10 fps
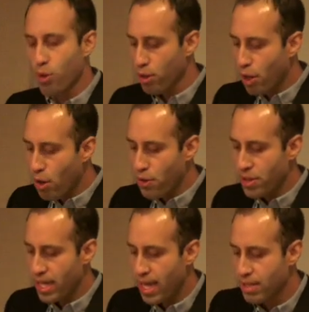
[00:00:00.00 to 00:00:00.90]
were
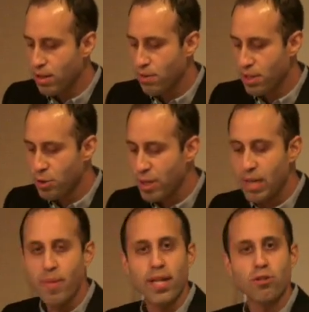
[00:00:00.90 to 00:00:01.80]
loath to hand over the
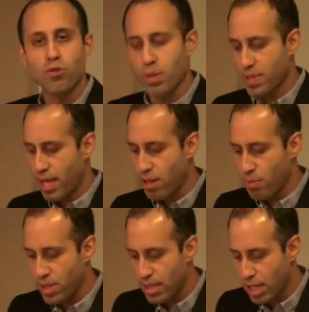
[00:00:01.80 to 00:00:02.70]
unique manuscripts in their
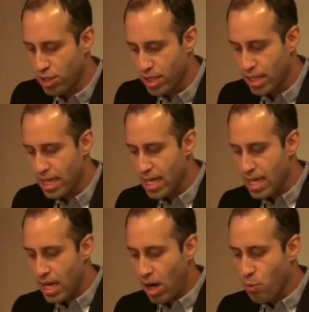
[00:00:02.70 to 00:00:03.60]
possession
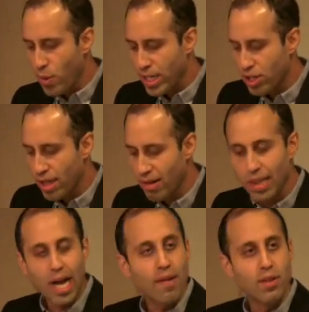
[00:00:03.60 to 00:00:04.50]
on which their
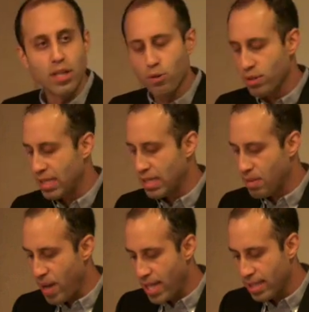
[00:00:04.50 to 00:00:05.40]
livelihoods
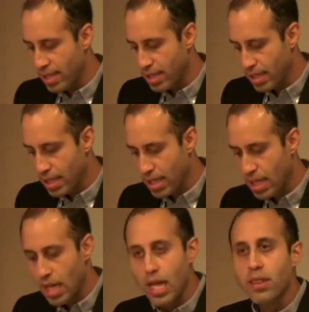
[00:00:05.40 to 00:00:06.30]
depended.
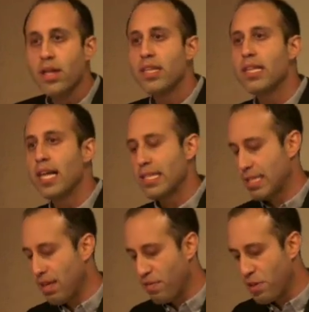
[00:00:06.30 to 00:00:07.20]

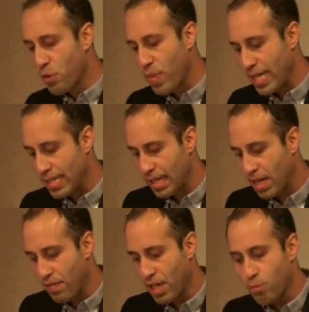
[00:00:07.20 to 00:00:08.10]
Nonetheless, Yafil made
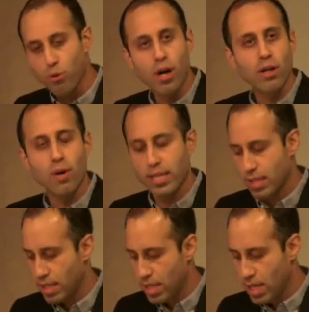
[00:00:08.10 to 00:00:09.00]
significant
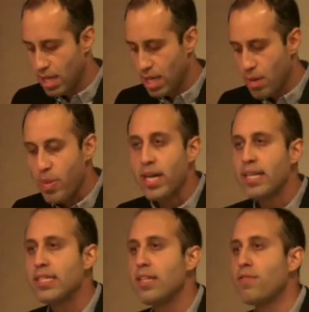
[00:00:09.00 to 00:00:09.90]
progress. By
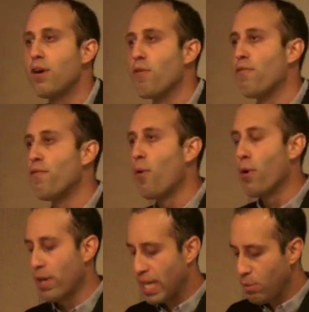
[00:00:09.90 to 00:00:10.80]

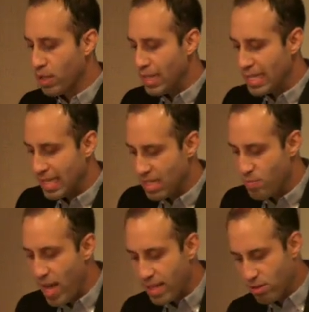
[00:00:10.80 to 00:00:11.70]
1904, he released his
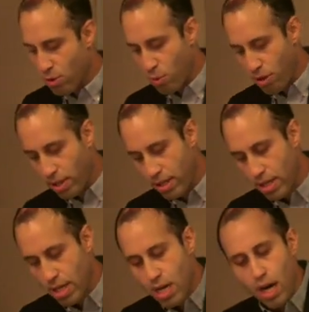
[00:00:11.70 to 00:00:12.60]
masterwork,
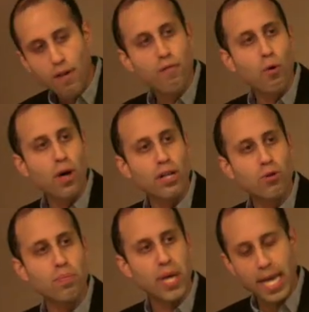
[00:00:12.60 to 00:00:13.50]
a
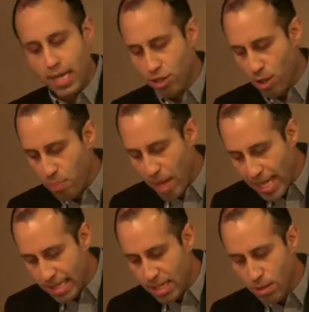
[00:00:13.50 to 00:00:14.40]
400-page
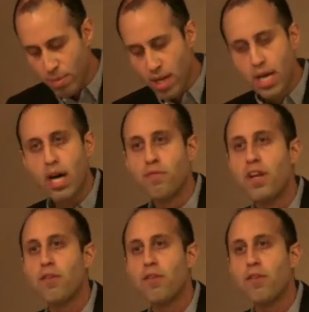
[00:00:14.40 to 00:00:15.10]
compendium of